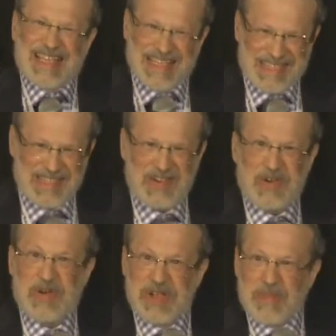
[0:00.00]

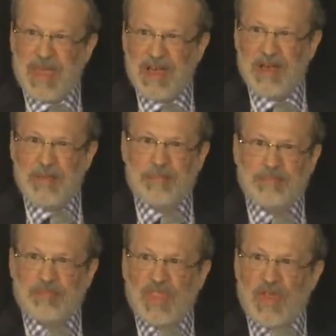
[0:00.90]
So
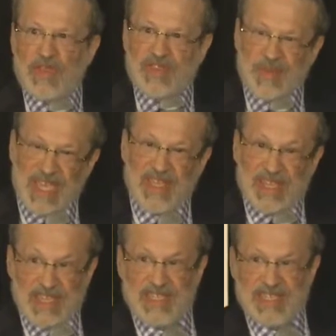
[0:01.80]
to make it
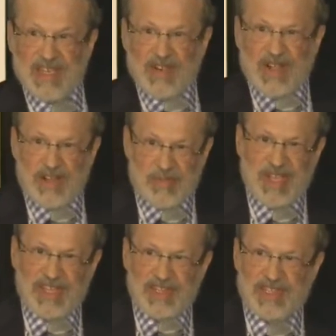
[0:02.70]
easier on our
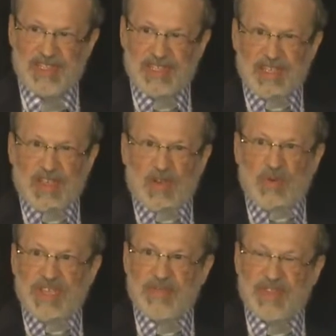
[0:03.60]
patients,
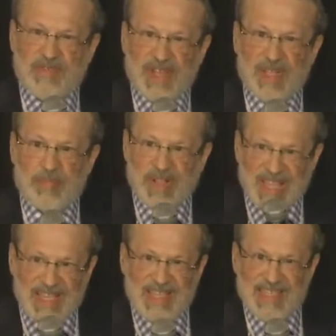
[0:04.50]
we have developed
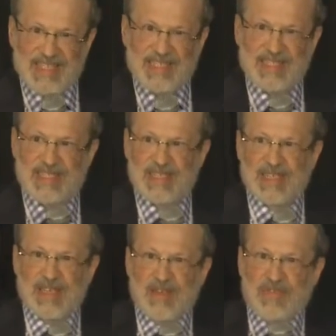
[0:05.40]
playlists
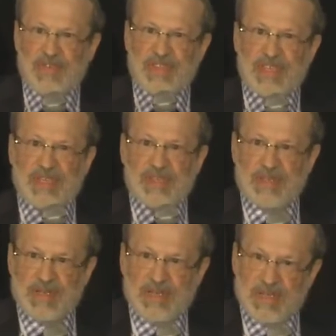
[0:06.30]
for the
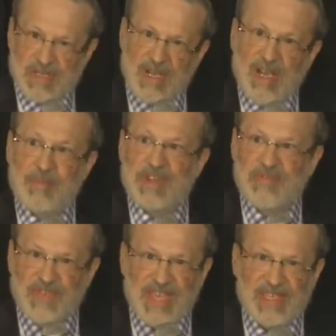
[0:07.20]
common
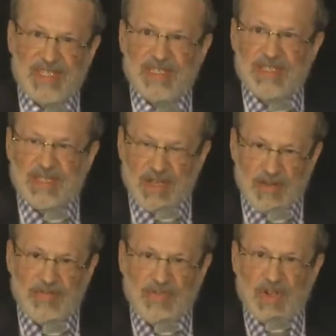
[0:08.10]
phases
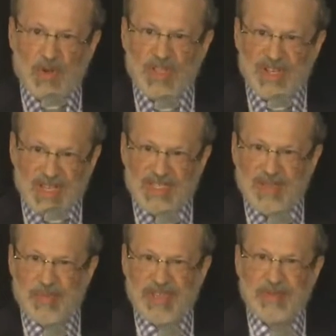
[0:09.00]
of
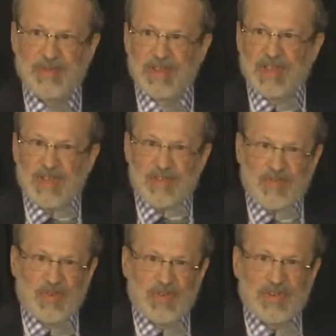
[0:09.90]
colonoscopy.
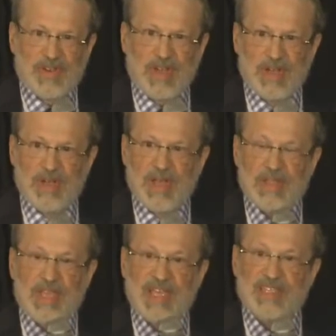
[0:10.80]

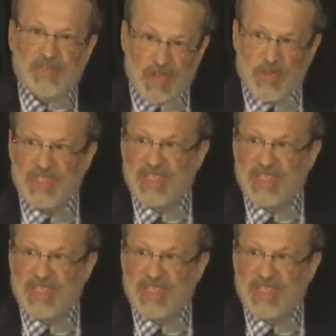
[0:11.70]
And as you know, the